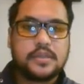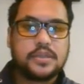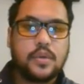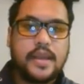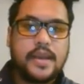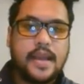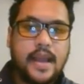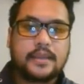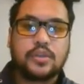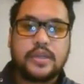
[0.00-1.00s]
So it
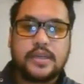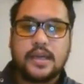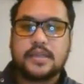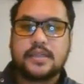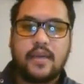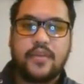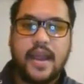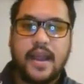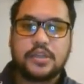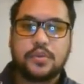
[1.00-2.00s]
actually does have
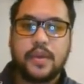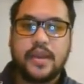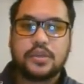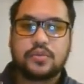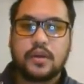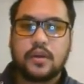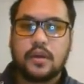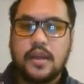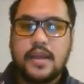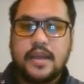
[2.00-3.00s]
an actuating
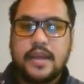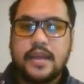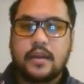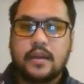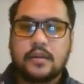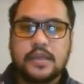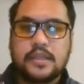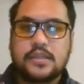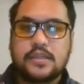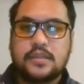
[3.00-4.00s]
trigger here.
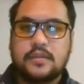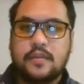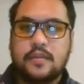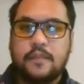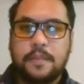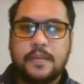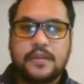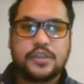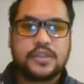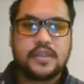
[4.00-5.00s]
It's
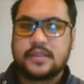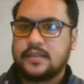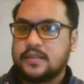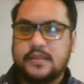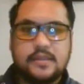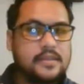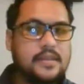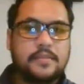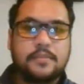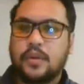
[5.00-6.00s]
just a
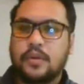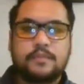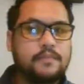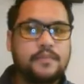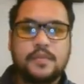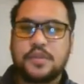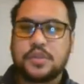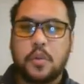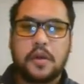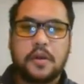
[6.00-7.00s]
simple
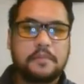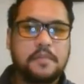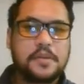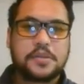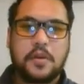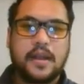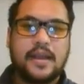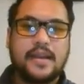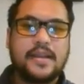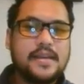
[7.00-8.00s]
squirt squirt
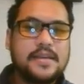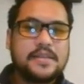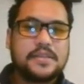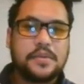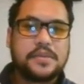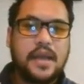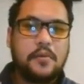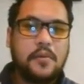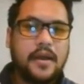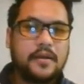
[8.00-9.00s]
gun. So it's
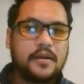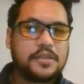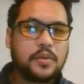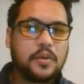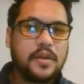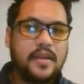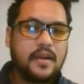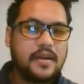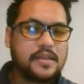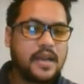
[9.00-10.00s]
got water stored in
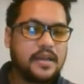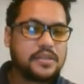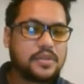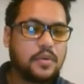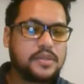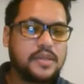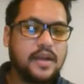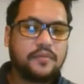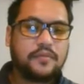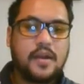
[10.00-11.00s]
there and it kind of squirts it
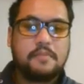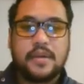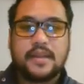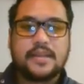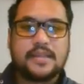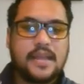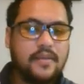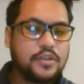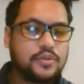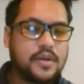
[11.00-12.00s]
out the front, but it does
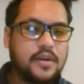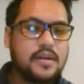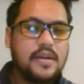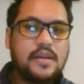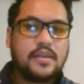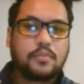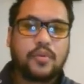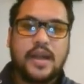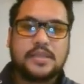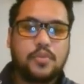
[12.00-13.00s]
have a trigger. The
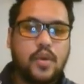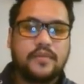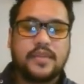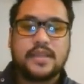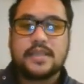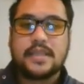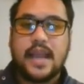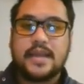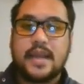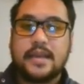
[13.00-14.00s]
price point of this is
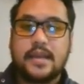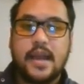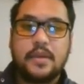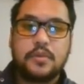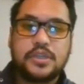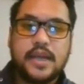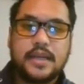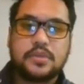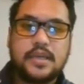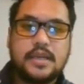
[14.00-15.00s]
$9.99, which
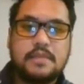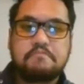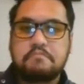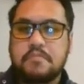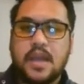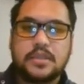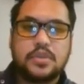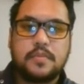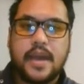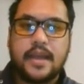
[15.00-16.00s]
actually not
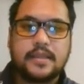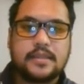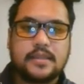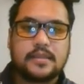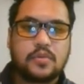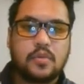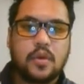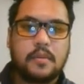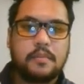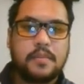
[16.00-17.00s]
too bad. It's a
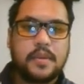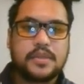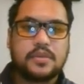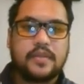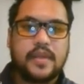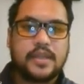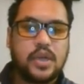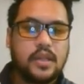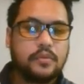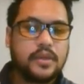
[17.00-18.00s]
squirt pistol and that's
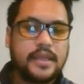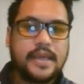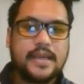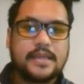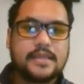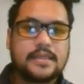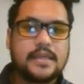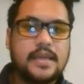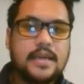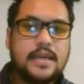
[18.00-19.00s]
all it really is.